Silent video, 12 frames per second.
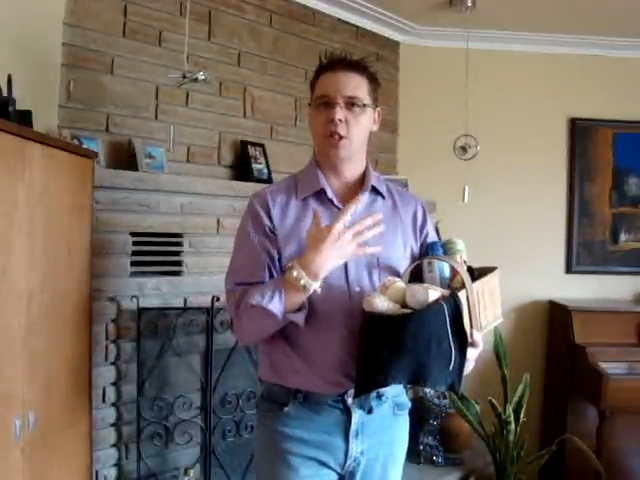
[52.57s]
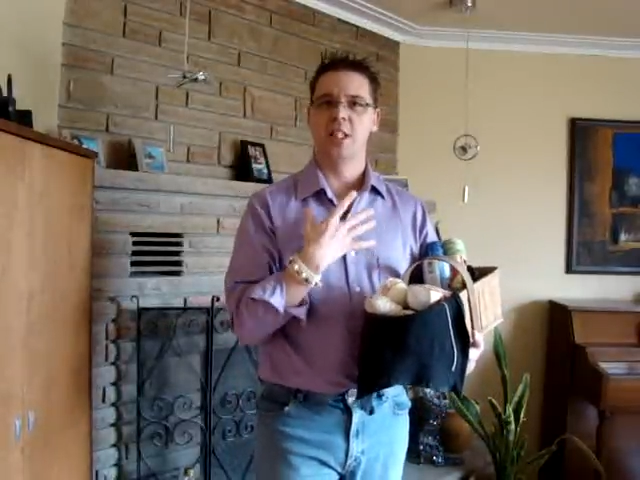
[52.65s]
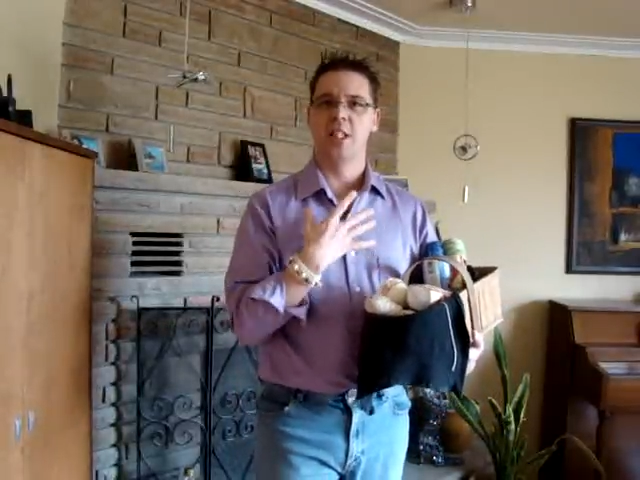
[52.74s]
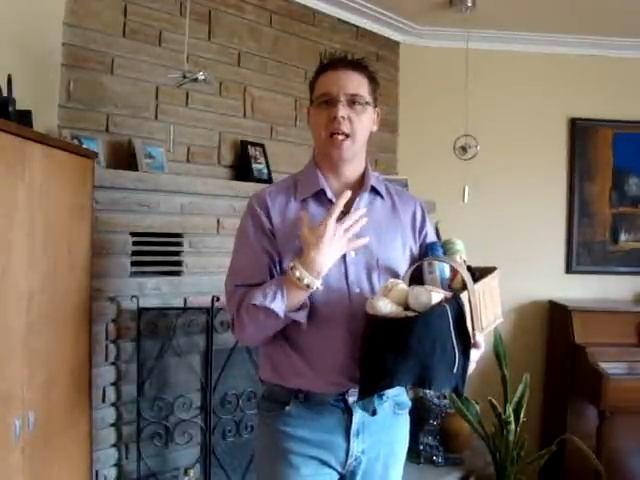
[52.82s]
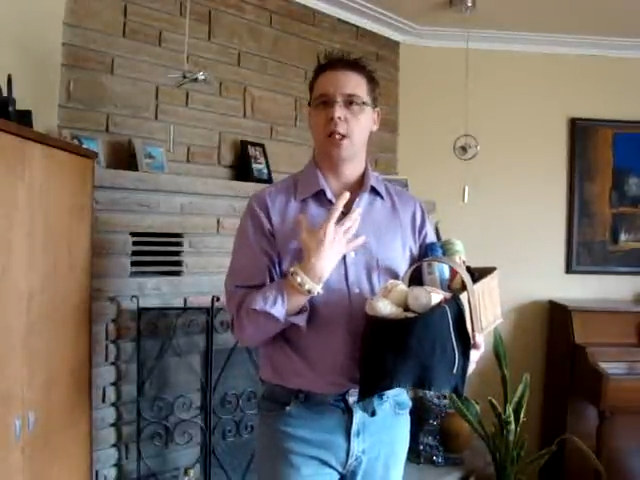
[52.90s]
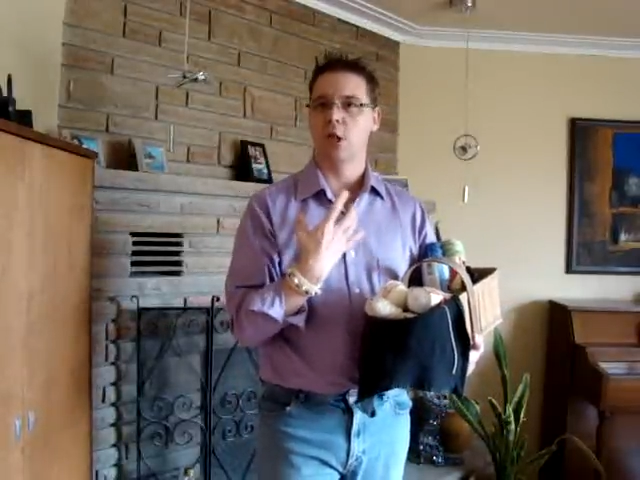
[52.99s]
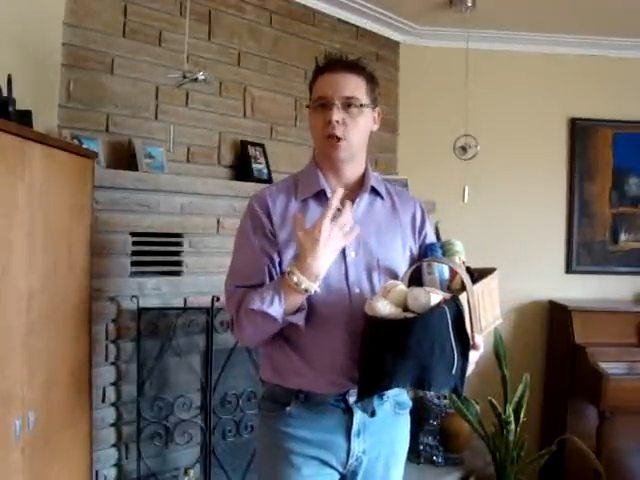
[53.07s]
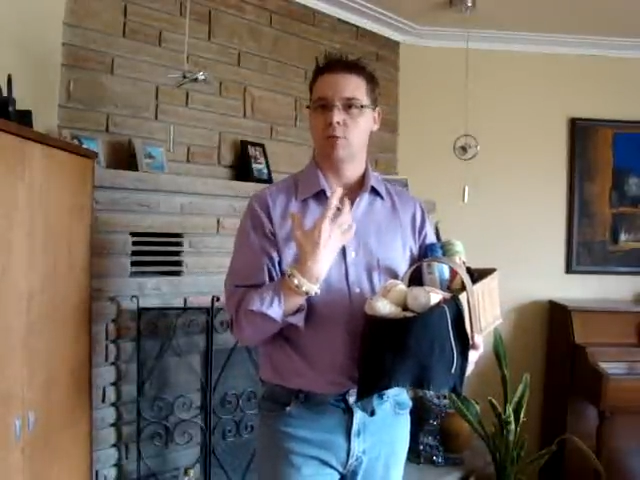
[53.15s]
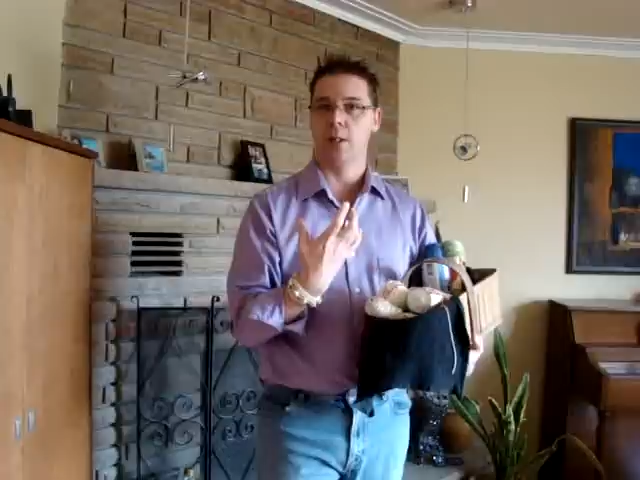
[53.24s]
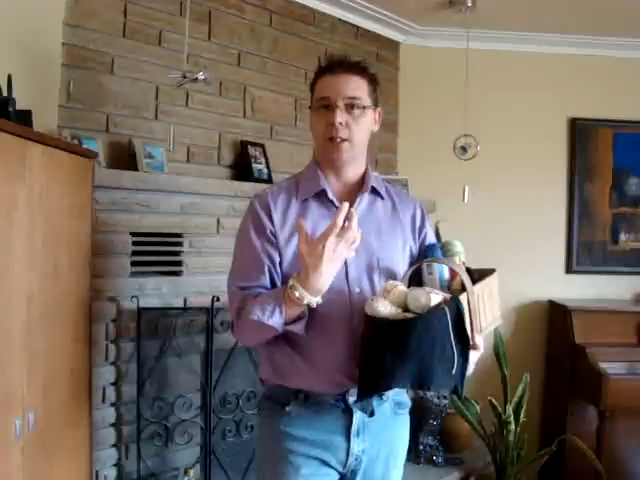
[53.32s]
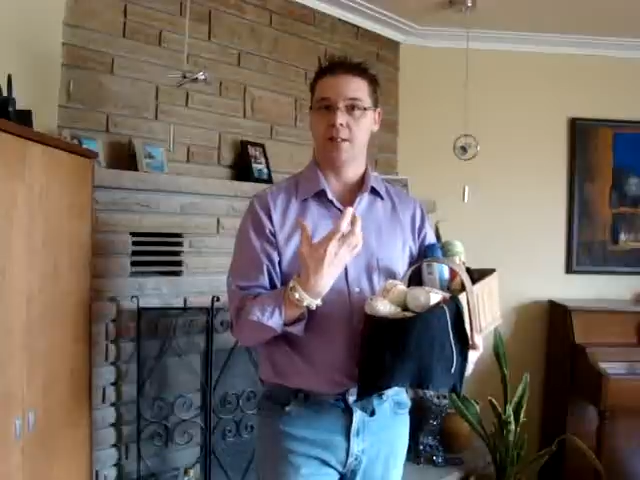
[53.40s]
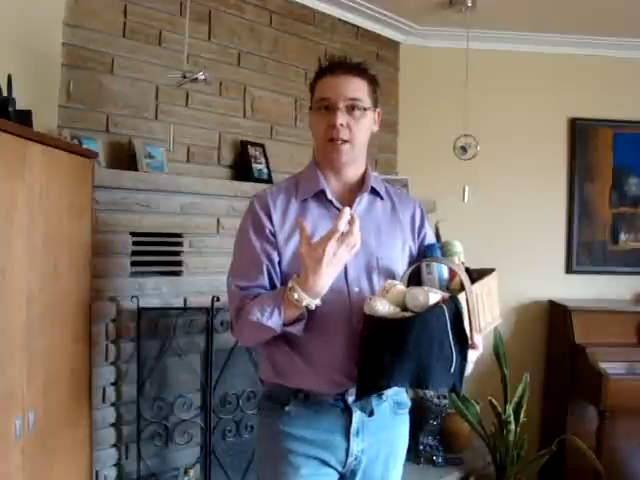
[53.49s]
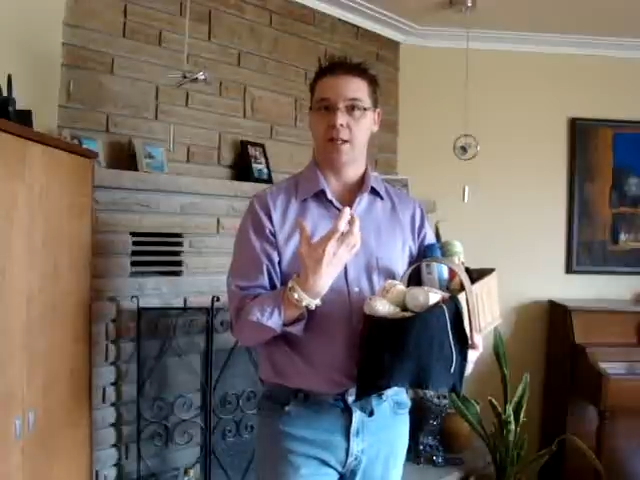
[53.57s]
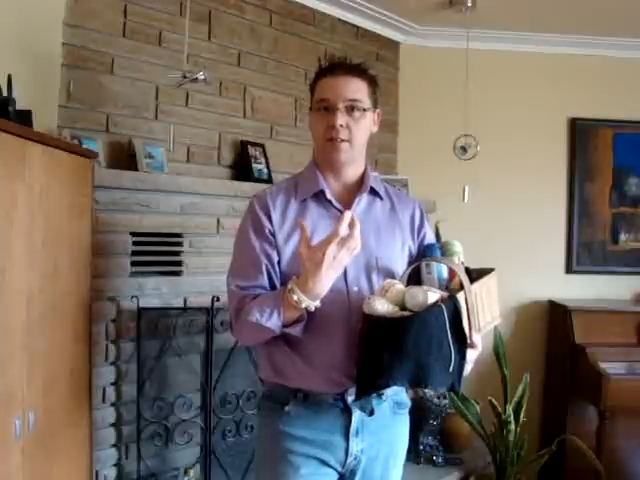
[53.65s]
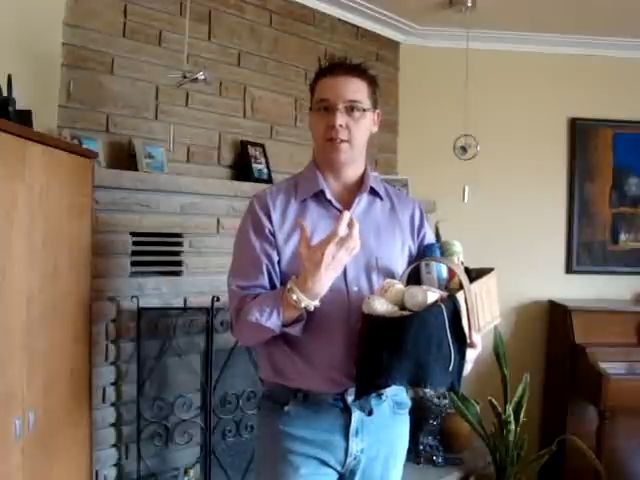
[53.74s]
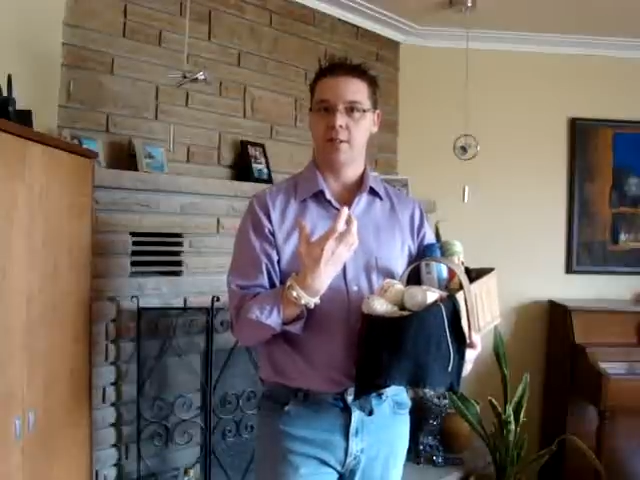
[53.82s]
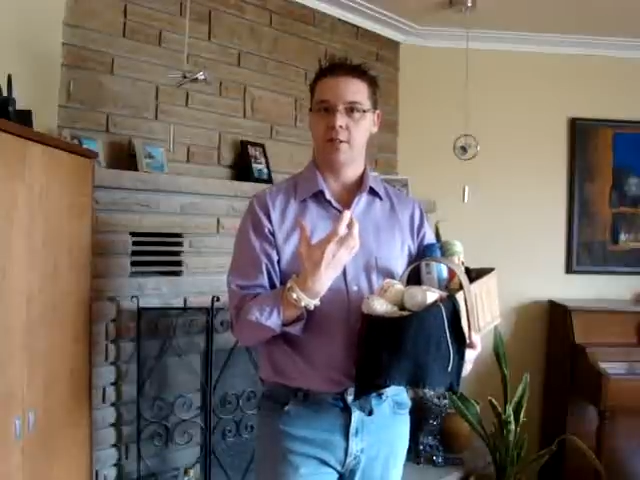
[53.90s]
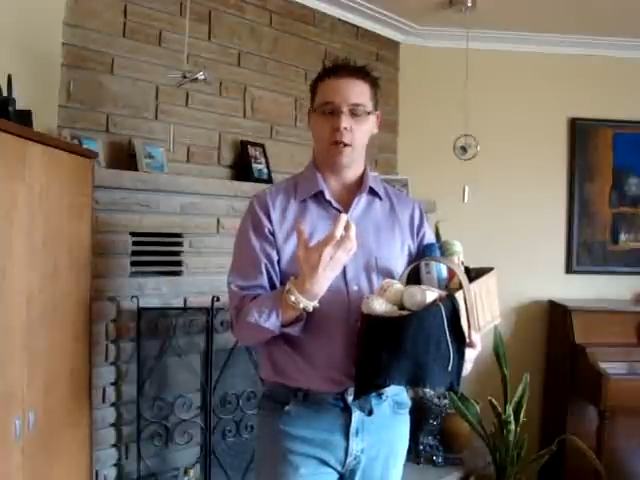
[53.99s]
tan look really
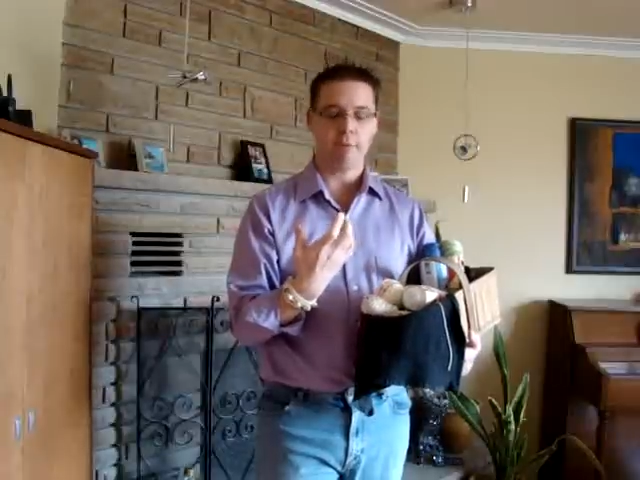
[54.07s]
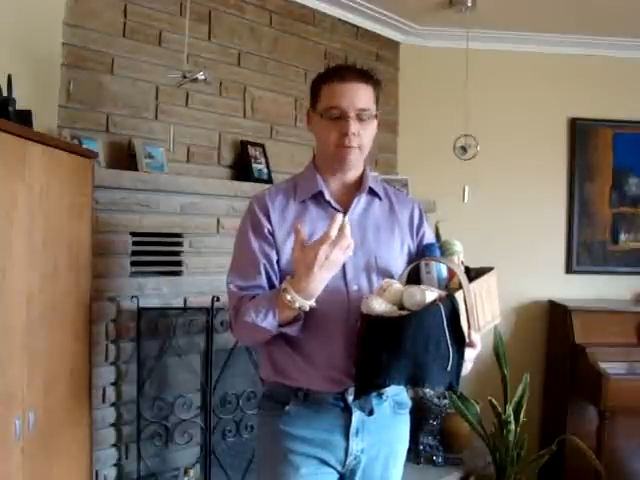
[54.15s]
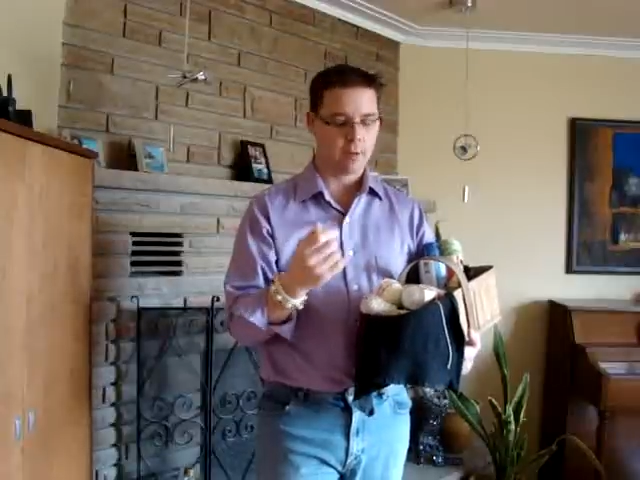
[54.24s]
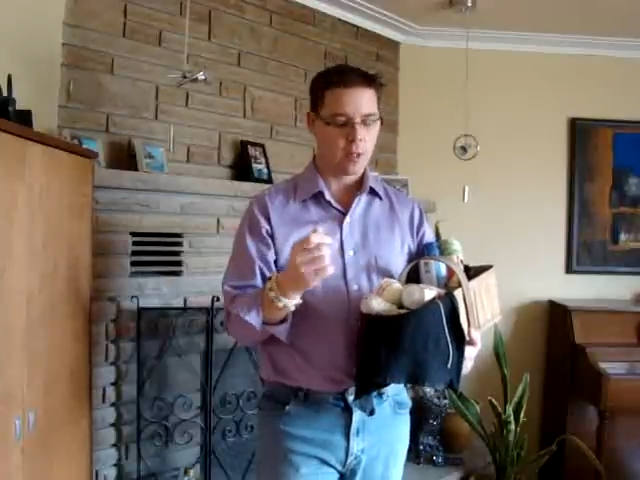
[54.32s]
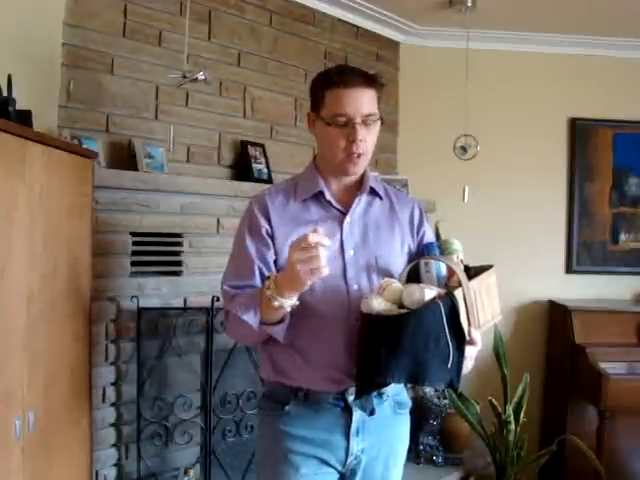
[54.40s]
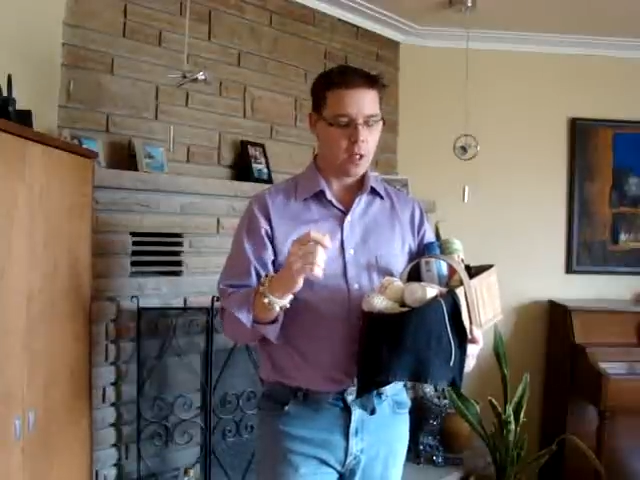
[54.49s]
sexy and stuff.